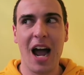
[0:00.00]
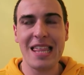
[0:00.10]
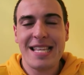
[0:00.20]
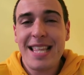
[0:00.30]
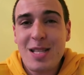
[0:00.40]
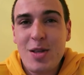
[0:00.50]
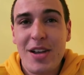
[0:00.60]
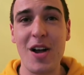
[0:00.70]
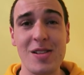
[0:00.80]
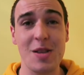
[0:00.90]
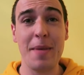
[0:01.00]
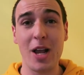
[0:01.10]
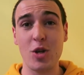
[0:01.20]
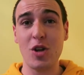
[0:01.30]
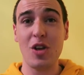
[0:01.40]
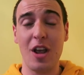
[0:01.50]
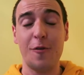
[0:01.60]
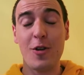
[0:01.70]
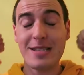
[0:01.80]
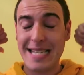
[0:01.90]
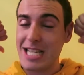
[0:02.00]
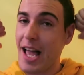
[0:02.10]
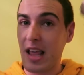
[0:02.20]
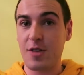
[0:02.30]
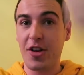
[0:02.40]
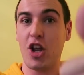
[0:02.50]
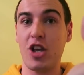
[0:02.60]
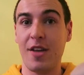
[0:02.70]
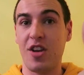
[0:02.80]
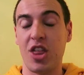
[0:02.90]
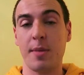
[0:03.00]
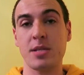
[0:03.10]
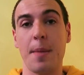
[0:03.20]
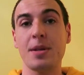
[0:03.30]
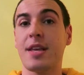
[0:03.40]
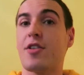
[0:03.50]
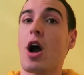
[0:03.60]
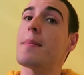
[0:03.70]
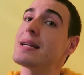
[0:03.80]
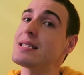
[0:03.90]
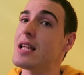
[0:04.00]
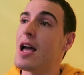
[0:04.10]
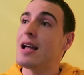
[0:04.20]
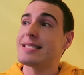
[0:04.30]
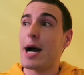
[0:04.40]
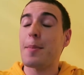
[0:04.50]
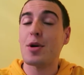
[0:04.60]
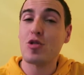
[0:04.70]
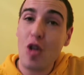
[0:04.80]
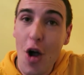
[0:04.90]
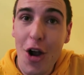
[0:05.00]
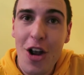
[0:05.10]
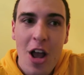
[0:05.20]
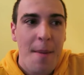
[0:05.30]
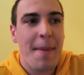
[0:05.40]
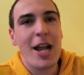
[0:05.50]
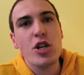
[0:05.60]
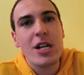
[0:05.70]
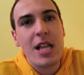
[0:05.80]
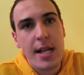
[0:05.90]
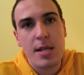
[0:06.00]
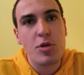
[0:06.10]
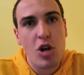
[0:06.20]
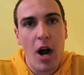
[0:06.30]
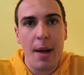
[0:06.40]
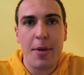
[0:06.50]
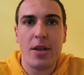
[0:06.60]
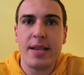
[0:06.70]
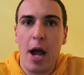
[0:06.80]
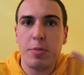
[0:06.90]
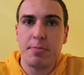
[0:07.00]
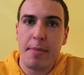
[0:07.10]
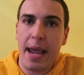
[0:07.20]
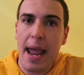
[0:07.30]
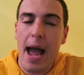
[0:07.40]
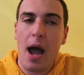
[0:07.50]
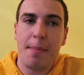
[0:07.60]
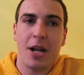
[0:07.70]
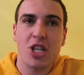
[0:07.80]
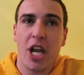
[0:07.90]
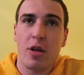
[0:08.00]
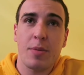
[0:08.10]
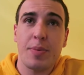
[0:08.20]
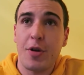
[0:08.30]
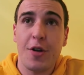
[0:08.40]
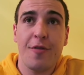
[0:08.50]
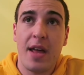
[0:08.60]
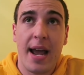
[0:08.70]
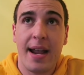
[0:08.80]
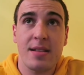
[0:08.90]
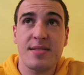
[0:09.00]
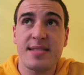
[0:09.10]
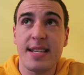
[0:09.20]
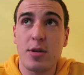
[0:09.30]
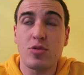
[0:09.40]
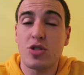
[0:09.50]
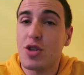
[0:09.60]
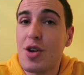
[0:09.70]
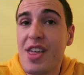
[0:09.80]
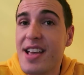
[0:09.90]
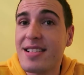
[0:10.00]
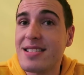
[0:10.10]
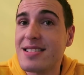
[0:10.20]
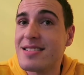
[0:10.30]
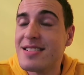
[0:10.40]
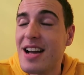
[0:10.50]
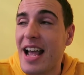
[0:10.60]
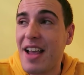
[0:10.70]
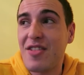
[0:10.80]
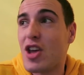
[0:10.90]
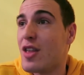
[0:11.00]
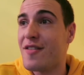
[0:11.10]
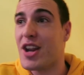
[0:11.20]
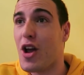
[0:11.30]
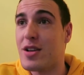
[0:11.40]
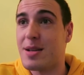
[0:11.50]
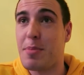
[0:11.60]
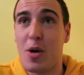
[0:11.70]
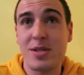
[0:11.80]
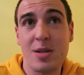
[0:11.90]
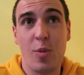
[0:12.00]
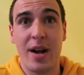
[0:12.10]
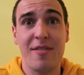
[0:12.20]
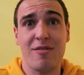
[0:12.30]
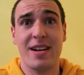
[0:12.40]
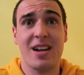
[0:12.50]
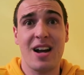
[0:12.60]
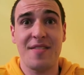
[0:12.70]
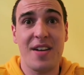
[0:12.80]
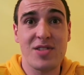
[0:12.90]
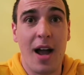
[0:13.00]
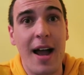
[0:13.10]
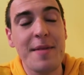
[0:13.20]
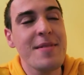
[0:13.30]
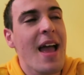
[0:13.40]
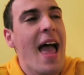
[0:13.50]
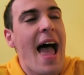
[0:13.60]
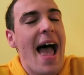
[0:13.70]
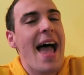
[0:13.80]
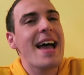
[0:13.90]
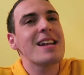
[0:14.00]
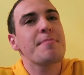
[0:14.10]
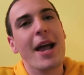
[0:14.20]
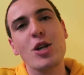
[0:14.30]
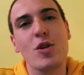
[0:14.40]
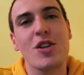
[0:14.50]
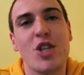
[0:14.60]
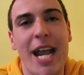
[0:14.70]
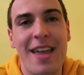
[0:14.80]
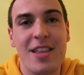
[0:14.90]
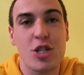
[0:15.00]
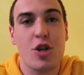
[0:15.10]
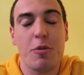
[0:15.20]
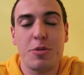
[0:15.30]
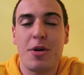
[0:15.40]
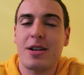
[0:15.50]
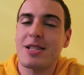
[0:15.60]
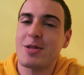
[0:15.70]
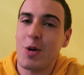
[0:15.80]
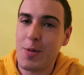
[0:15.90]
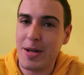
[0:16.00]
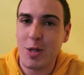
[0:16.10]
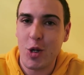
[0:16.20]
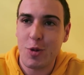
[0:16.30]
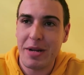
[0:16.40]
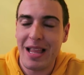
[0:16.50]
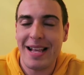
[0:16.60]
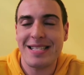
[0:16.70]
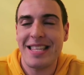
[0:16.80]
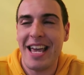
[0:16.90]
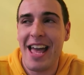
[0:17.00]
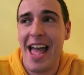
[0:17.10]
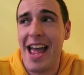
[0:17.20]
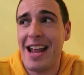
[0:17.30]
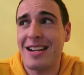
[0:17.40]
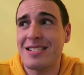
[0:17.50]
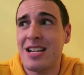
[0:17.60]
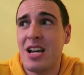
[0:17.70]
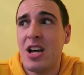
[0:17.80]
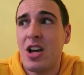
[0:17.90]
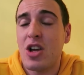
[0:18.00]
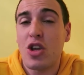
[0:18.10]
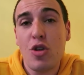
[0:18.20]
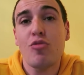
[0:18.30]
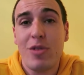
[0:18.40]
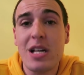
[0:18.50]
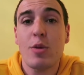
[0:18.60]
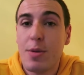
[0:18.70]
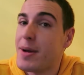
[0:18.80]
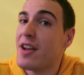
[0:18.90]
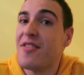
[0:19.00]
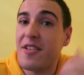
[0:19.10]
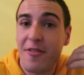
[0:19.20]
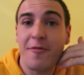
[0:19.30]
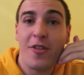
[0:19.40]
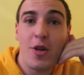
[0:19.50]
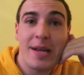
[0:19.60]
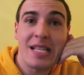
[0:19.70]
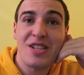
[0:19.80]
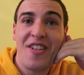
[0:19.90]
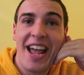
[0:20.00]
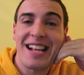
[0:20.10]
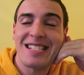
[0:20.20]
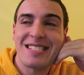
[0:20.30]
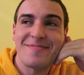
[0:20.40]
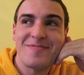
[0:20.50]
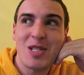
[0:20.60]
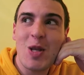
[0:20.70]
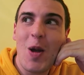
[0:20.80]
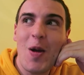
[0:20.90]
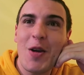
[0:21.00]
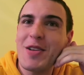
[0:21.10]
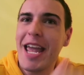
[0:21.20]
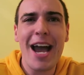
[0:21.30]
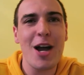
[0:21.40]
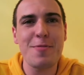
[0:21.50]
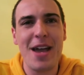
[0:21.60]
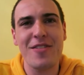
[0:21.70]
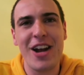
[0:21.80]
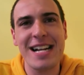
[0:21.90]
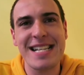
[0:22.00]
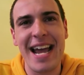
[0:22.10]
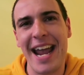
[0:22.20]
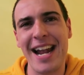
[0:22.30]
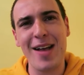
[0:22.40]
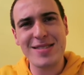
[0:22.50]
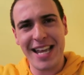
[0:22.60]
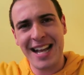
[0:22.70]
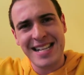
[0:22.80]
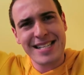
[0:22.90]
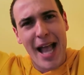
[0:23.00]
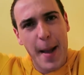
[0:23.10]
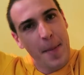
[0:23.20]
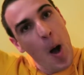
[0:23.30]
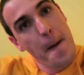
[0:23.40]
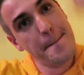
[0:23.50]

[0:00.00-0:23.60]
I think that's all I got. So make sure if you did like this video, you give it a thumbs up and leave a comment down below. Make sure to click subscribe, because it helps me out in my channel and prove that I can still do this, even though the videos are posted whenever I kind of have time. And make sure to check in the description box, because all my social media links are there. And you really would benefit from following this face. So yeah, I hope you have a great day, and I'll see you guys next time.